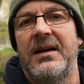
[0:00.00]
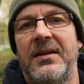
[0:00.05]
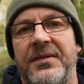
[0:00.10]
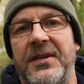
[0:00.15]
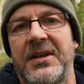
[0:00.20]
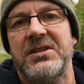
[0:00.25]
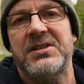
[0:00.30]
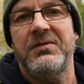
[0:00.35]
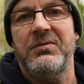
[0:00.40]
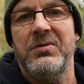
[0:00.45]

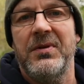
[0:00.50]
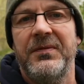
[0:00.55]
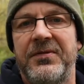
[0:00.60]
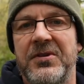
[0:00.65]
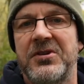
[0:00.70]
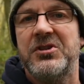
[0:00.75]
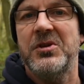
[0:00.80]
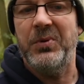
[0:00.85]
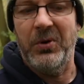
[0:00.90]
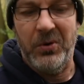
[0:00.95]
thanks everyone
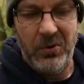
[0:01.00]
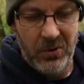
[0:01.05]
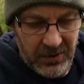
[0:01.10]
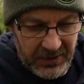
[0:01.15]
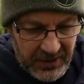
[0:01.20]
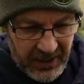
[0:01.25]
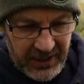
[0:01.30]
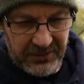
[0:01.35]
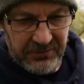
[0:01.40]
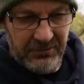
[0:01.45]
for your
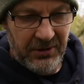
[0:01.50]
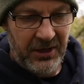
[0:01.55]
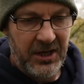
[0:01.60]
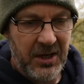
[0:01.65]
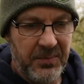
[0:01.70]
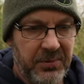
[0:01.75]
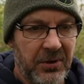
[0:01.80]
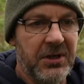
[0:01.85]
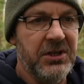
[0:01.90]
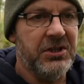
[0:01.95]
support again. I
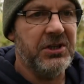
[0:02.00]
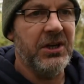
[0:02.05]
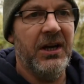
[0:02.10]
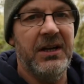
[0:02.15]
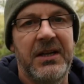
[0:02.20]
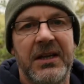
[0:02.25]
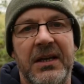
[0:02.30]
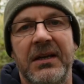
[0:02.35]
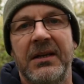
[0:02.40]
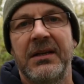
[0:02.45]
really
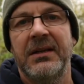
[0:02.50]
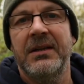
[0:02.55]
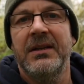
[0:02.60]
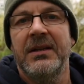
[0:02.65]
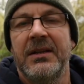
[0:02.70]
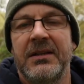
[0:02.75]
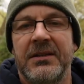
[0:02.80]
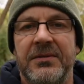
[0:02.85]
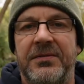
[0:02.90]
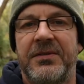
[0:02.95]
appreciate it.
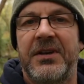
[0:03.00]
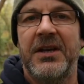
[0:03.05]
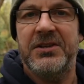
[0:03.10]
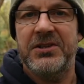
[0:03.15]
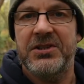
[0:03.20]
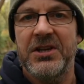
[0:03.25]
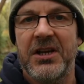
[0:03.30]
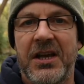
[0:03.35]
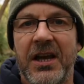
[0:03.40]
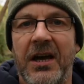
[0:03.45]
Don't forget
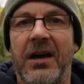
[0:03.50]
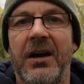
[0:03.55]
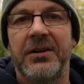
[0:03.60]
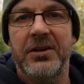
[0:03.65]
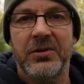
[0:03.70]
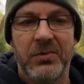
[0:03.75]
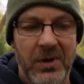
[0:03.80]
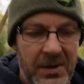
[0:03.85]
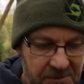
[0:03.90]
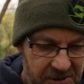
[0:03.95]
to check out our
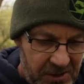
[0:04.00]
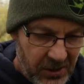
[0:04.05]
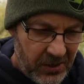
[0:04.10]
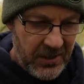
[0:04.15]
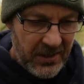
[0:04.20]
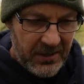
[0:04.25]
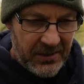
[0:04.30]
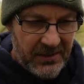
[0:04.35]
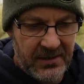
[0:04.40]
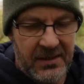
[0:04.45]
new
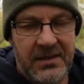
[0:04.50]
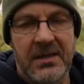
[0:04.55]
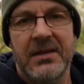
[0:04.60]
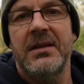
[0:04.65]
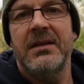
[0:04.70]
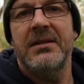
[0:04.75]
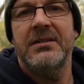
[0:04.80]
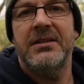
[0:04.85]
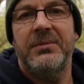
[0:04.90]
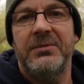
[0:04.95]
website,
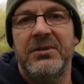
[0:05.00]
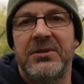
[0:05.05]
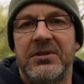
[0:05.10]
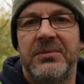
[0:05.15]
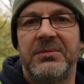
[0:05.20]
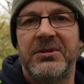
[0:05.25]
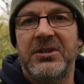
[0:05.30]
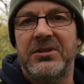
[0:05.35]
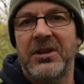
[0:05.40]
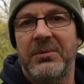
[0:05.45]

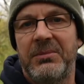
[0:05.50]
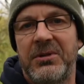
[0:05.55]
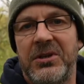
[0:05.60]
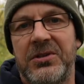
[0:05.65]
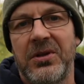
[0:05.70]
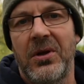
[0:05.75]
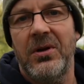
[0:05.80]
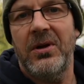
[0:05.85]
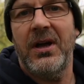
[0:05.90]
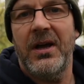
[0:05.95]

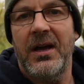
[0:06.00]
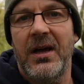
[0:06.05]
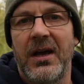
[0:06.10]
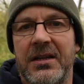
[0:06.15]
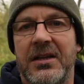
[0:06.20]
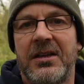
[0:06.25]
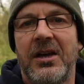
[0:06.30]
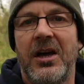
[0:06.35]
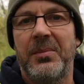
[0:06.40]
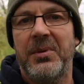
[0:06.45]

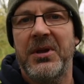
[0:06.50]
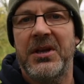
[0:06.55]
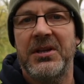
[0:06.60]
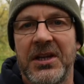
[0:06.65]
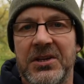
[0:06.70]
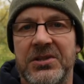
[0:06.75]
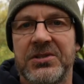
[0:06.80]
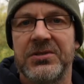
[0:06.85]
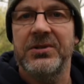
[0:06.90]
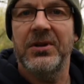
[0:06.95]

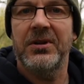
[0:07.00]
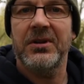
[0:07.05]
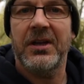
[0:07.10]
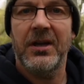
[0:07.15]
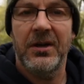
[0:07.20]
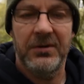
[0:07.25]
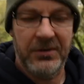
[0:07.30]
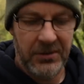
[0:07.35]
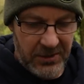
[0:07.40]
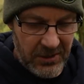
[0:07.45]

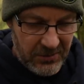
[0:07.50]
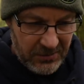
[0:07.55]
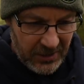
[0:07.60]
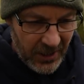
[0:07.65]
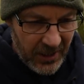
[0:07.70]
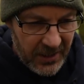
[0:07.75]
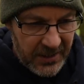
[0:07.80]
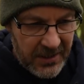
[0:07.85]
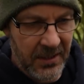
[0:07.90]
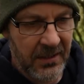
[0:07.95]

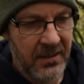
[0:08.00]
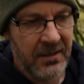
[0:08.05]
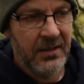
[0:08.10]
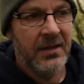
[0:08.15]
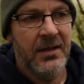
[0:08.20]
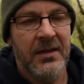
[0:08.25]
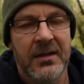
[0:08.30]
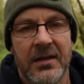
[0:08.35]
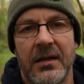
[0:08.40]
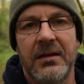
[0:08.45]
www.acarpyconnection.co.uk.
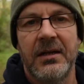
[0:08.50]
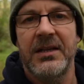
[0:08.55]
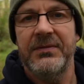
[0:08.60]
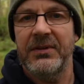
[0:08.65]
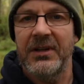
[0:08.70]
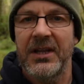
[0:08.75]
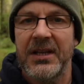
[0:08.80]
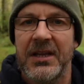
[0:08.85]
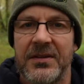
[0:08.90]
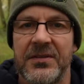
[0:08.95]
I'll
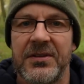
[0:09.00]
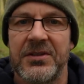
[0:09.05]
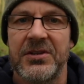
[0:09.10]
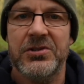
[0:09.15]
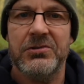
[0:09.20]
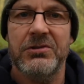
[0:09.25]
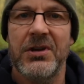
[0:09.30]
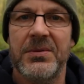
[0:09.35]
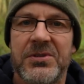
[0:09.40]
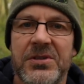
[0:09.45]
leave a link in the
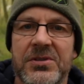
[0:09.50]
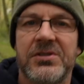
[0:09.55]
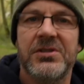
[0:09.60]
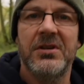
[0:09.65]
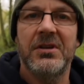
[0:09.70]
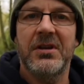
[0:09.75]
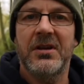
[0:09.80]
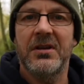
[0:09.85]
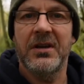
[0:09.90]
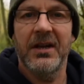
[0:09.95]
description
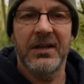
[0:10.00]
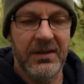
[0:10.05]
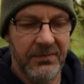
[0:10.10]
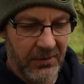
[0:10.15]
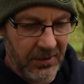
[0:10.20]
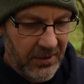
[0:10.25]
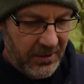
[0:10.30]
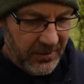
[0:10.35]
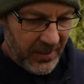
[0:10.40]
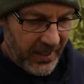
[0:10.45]
so you can go and
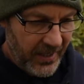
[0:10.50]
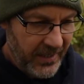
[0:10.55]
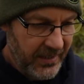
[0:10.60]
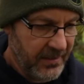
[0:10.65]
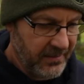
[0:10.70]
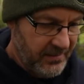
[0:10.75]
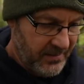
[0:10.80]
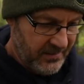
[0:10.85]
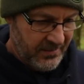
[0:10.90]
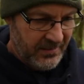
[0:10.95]
have a look at
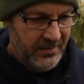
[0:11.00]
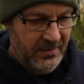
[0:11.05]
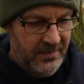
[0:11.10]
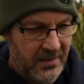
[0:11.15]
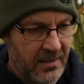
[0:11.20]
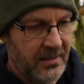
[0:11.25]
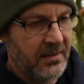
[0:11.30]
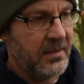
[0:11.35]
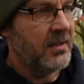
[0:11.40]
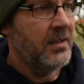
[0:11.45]
that.
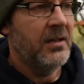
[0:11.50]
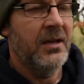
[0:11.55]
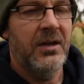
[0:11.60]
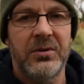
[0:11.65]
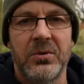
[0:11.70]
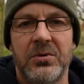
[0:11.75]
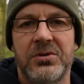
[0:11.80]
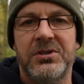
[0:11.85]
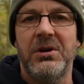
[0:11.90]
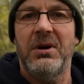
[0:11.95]

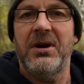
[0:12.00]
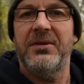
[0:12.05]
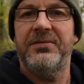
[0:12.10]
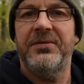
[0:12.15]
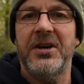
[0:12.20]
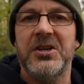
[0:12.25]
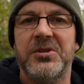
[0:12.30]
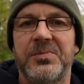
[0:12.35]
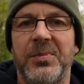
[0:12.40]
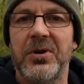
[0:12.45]
And also our
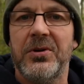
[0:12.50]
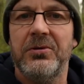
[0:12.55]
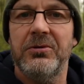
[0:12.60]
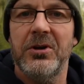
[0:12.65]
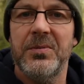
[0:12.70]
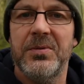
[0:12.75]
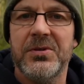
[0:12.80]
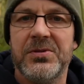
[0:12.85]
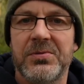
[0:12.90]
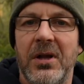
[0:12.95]
Facebook
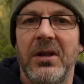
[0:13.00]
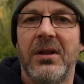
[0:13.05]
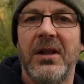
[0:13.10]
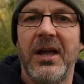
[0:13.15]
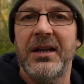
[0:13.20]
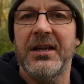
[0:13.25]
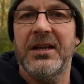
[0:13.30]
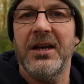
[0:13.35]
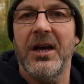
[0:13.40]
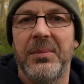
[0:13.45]
group as well,
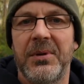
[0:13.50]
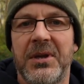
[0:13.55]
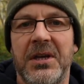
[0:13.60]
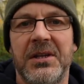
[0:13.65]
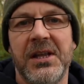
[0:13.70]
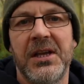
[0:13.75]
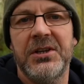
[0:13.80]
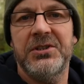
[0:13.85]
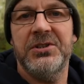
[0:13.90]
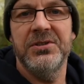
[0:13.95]
A Carpy
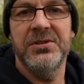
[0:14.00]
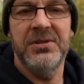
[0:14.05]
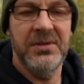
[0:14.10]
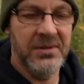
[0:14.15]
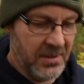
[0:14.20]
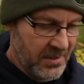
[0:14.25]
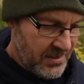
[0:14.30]
Connection.